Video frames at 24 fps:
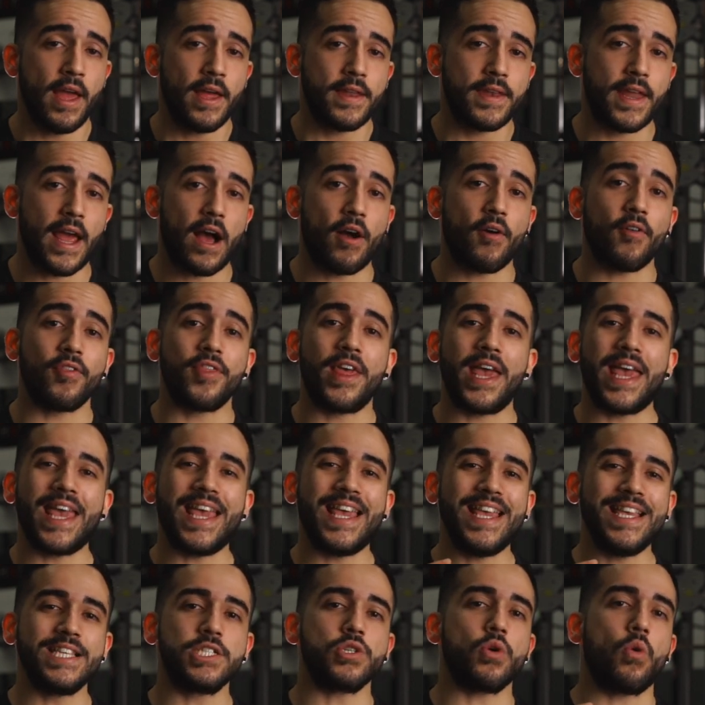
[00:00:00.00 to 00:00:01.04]
Now, there
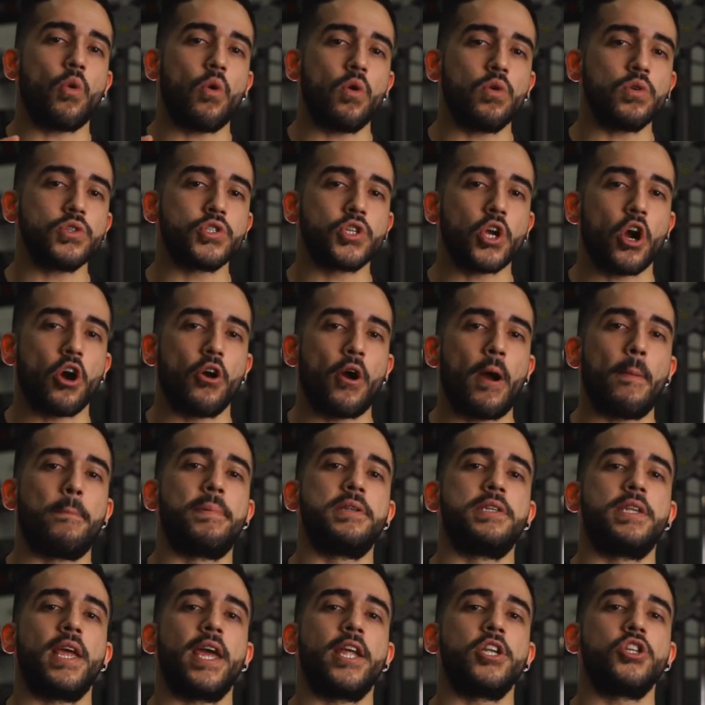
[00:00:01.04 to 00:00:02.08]
is also a
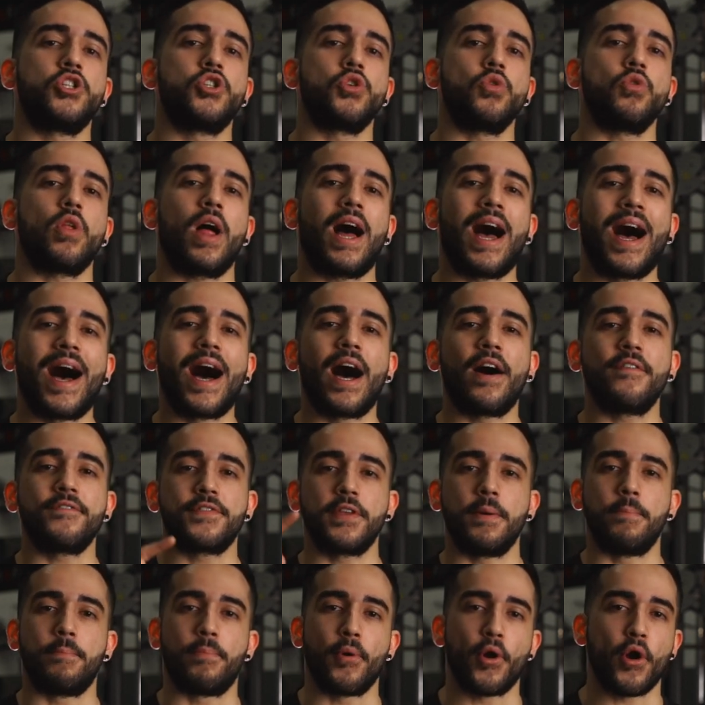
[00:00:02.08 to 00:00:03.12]
potential
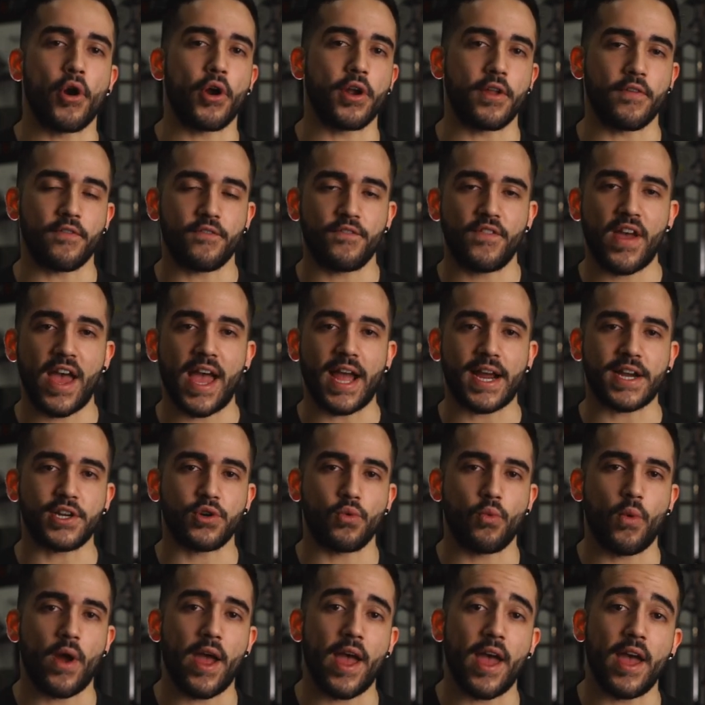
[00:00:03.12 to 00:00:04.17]
afterburn effect
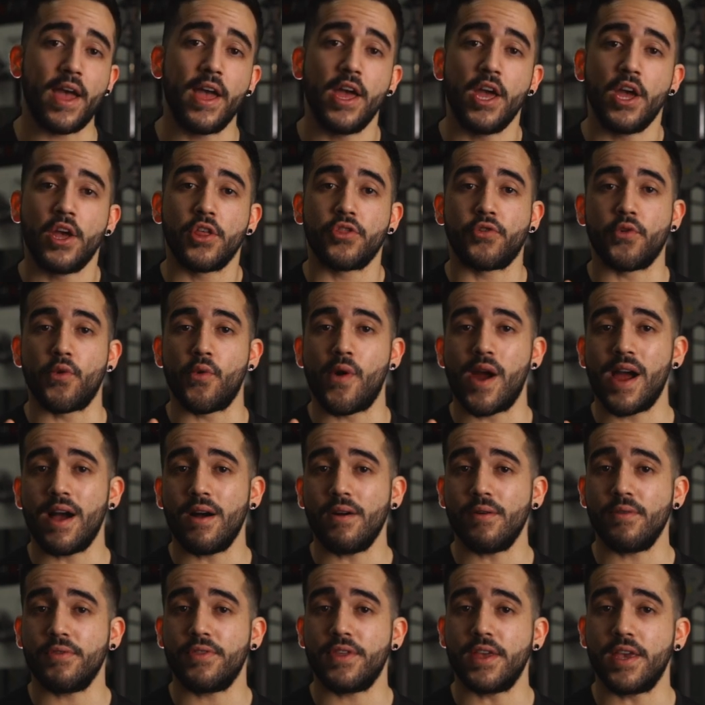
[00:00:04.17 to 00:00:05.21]
where
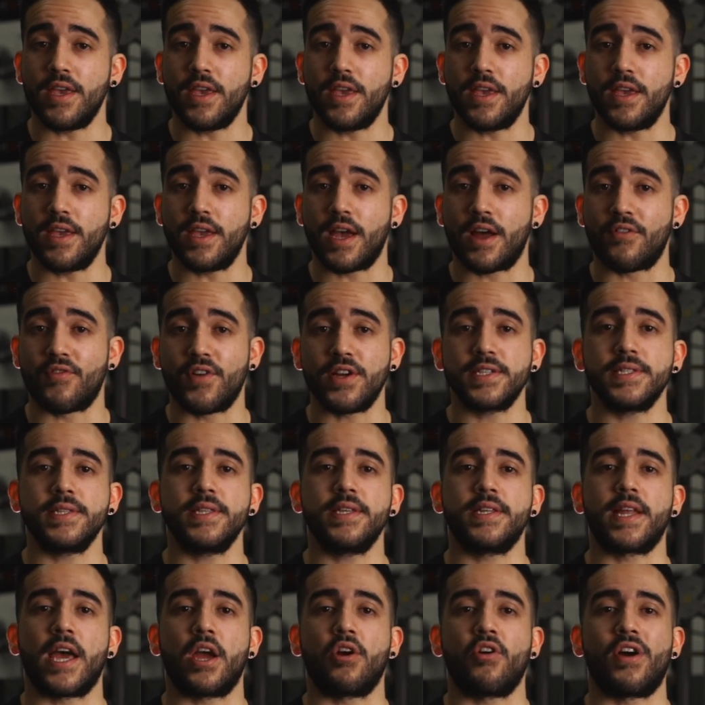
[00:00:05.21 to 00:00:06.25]
throughout the rest of
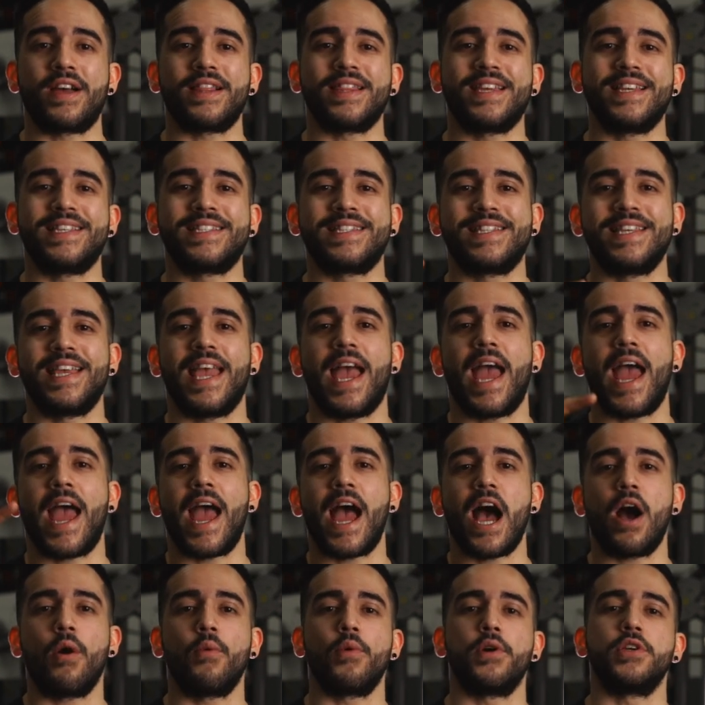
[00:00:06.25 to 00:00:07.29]
the day, or at least the
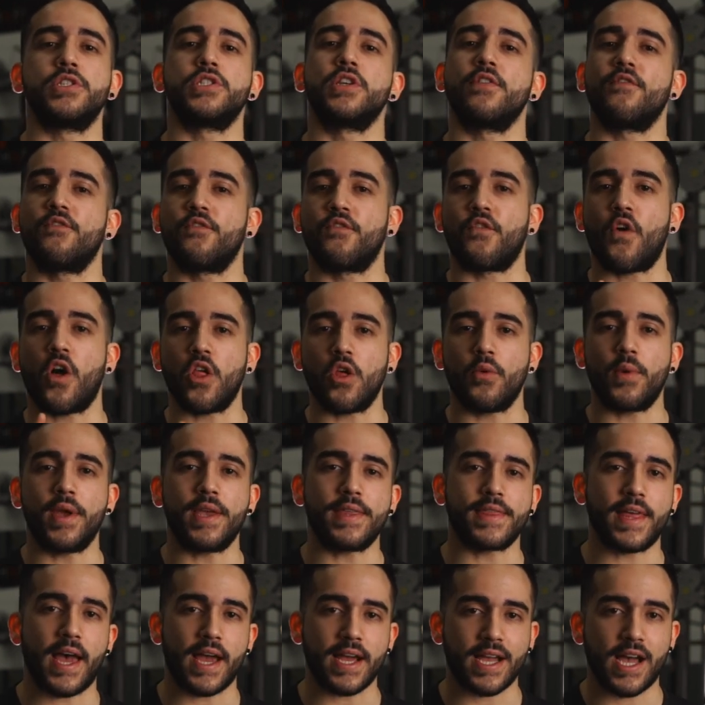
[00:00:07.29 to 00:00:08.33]
hours
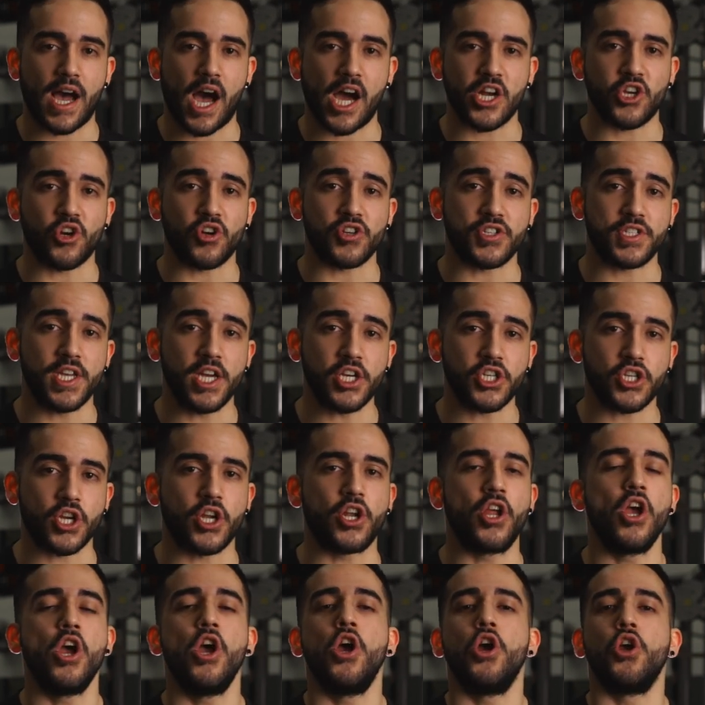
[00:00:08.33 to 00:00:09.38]
following that cardio
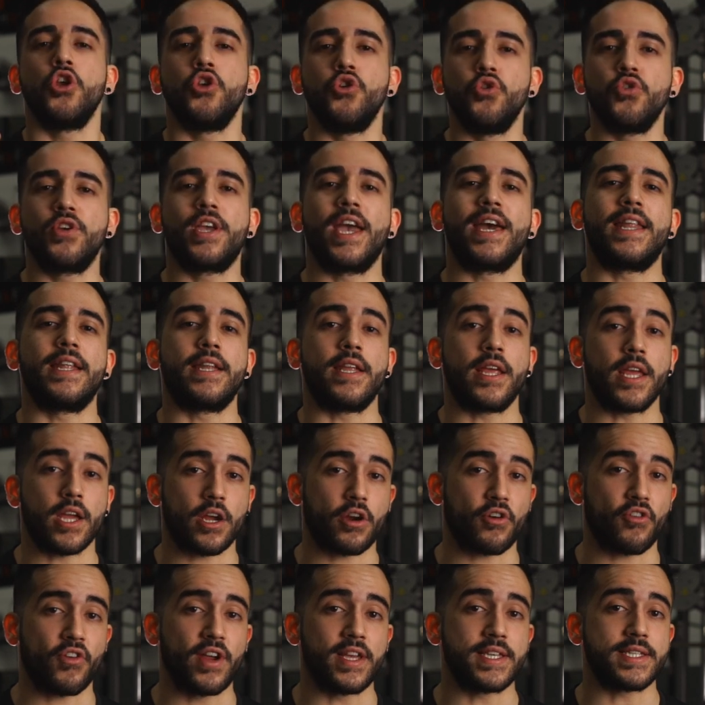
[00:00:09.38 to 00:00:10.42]
session, you get an
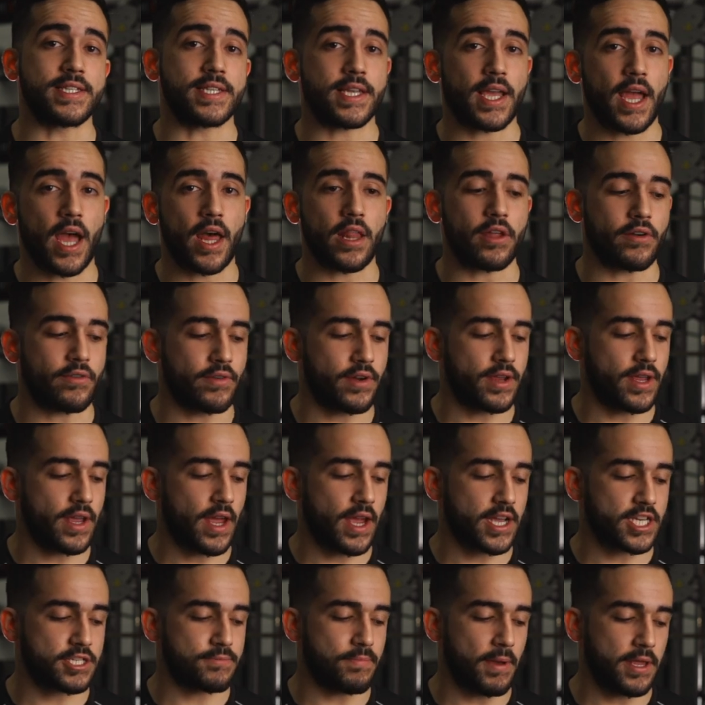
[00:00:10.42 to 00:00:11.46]
increased calorie
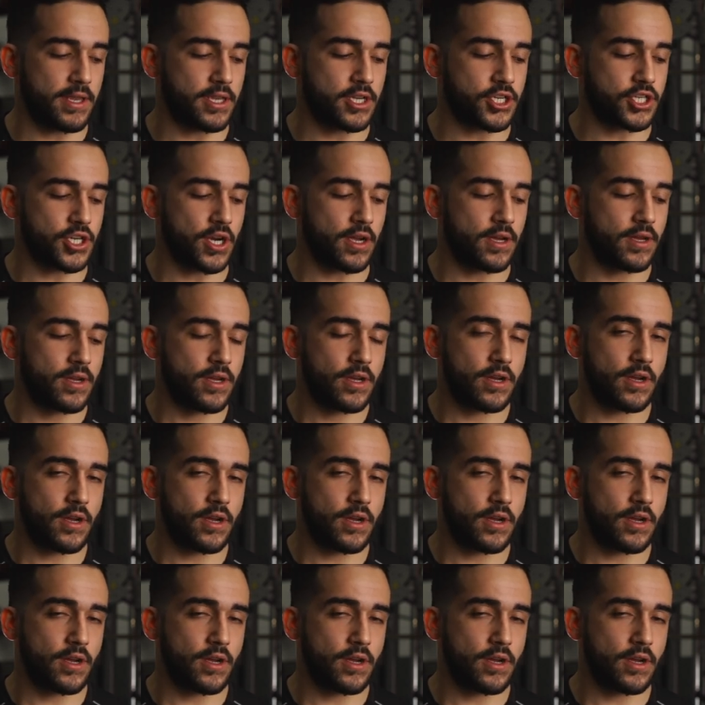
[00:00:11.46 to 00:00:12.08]
expenditure.